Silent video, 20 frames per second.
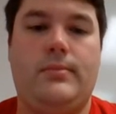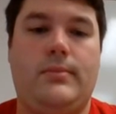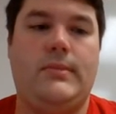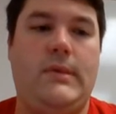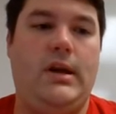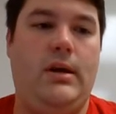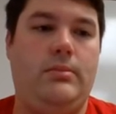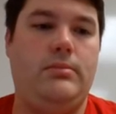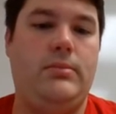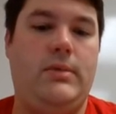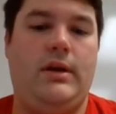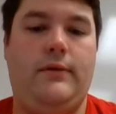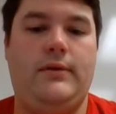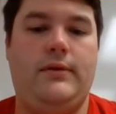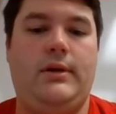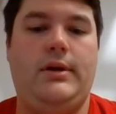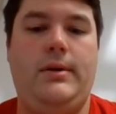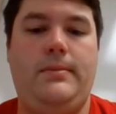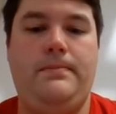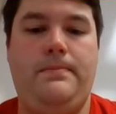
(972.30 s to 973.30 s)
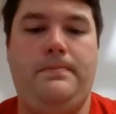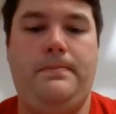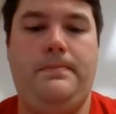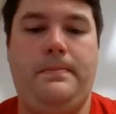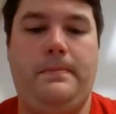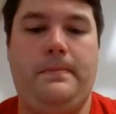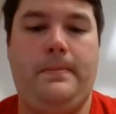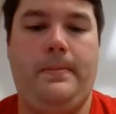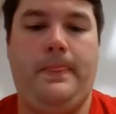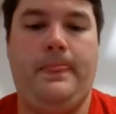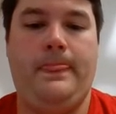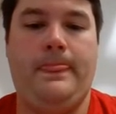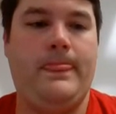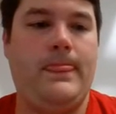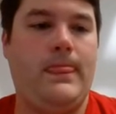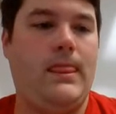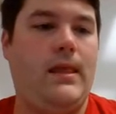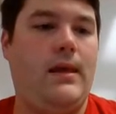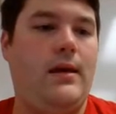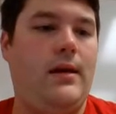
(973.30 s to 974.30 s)
Yep, definitely.
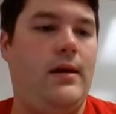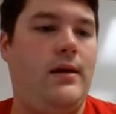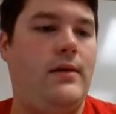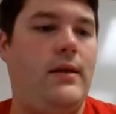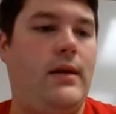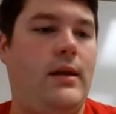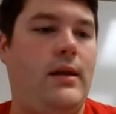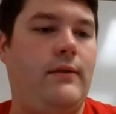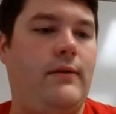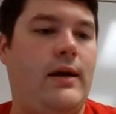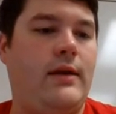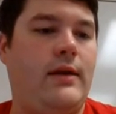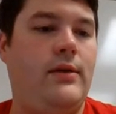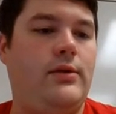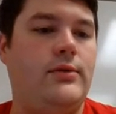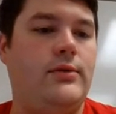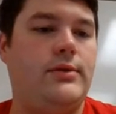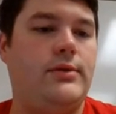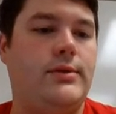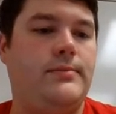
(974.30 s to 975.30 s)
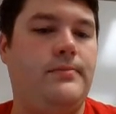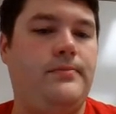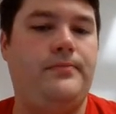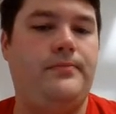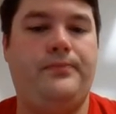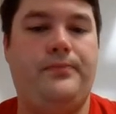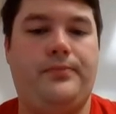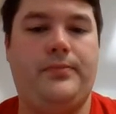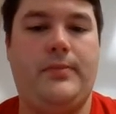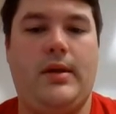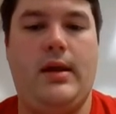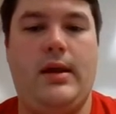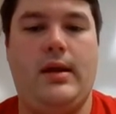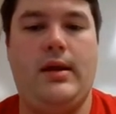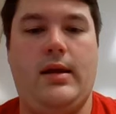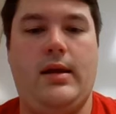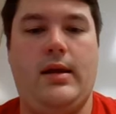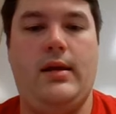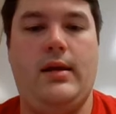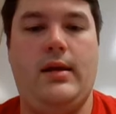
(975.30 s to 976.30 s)
And then I've got those.
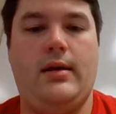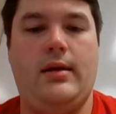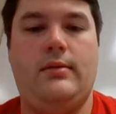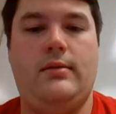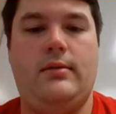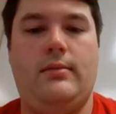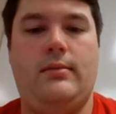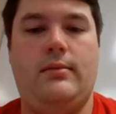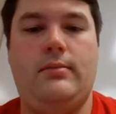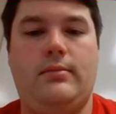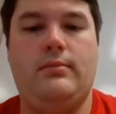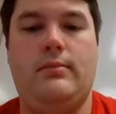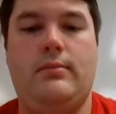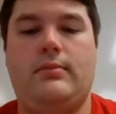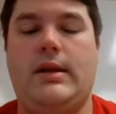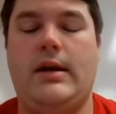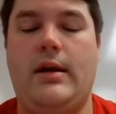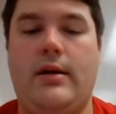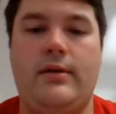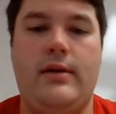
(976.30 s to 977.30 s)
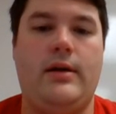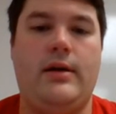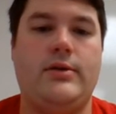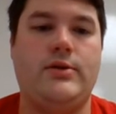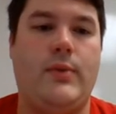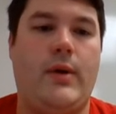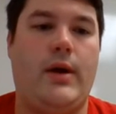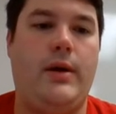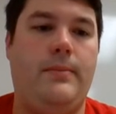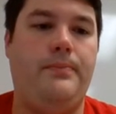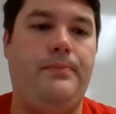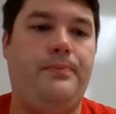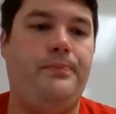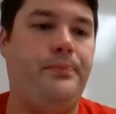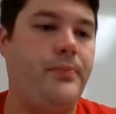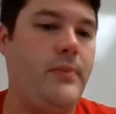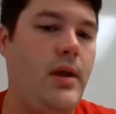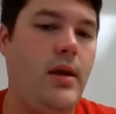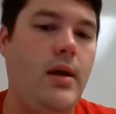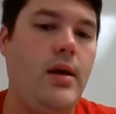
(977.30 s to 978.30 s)
And they're there as well.
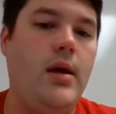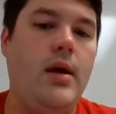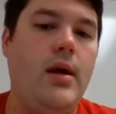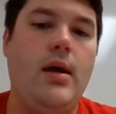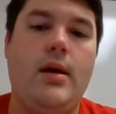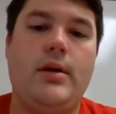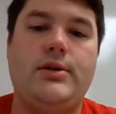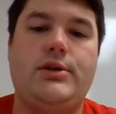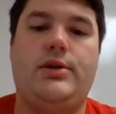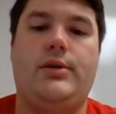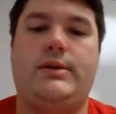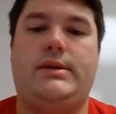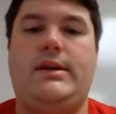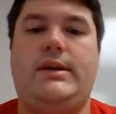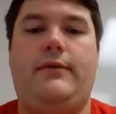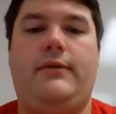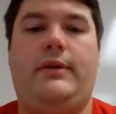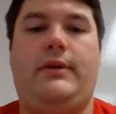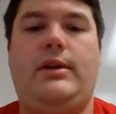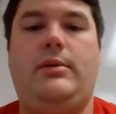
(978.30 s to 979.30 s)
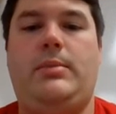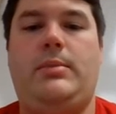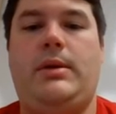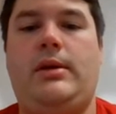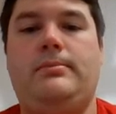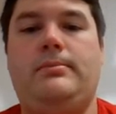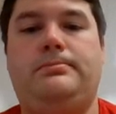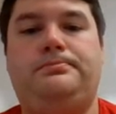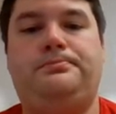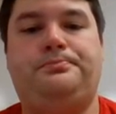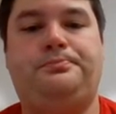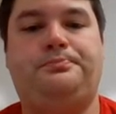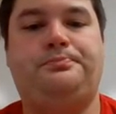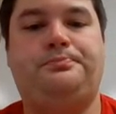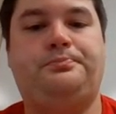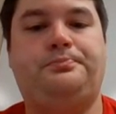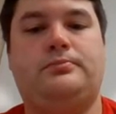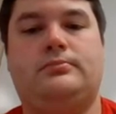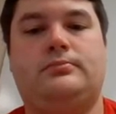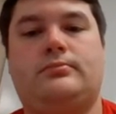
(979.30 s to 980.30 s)
So it's definitely B.
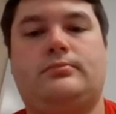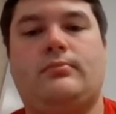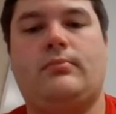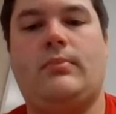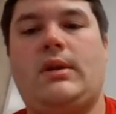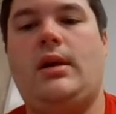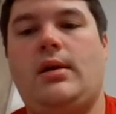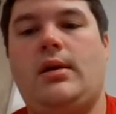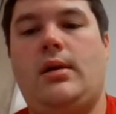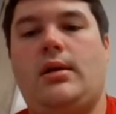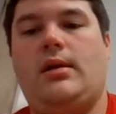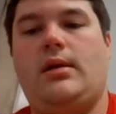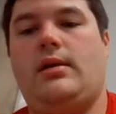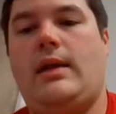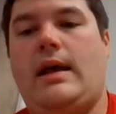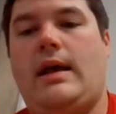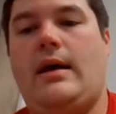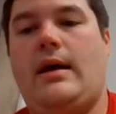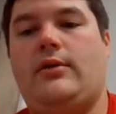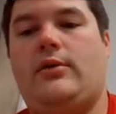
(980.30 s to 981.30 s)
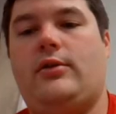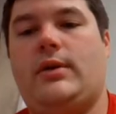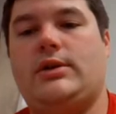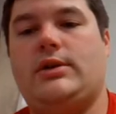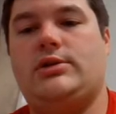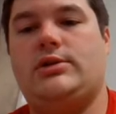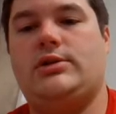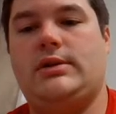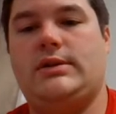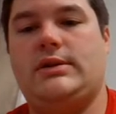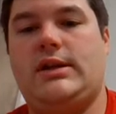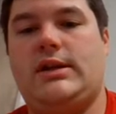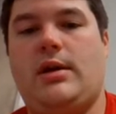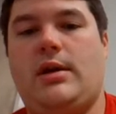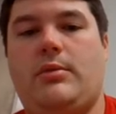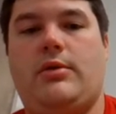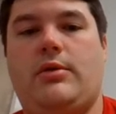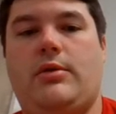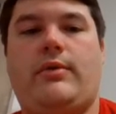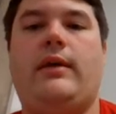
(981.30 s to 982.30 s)
Now the question is, can
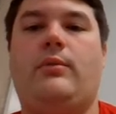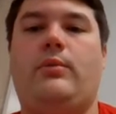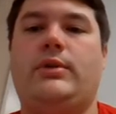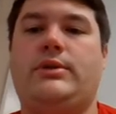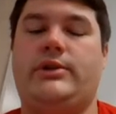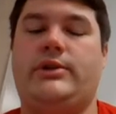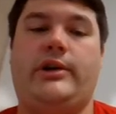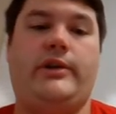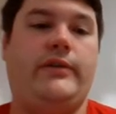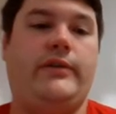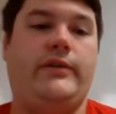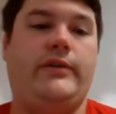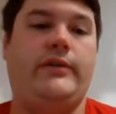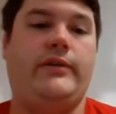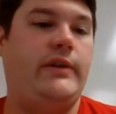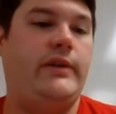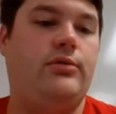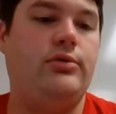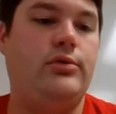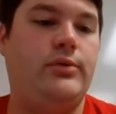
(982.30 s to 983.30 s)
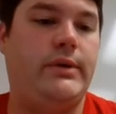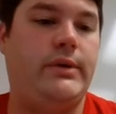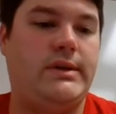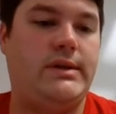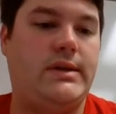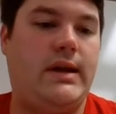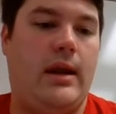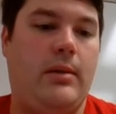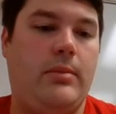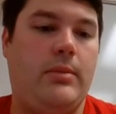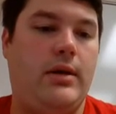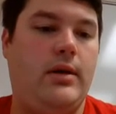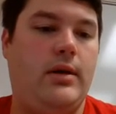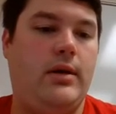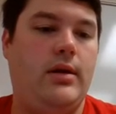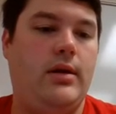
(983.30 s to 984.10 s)
we write what's called that congruent statement?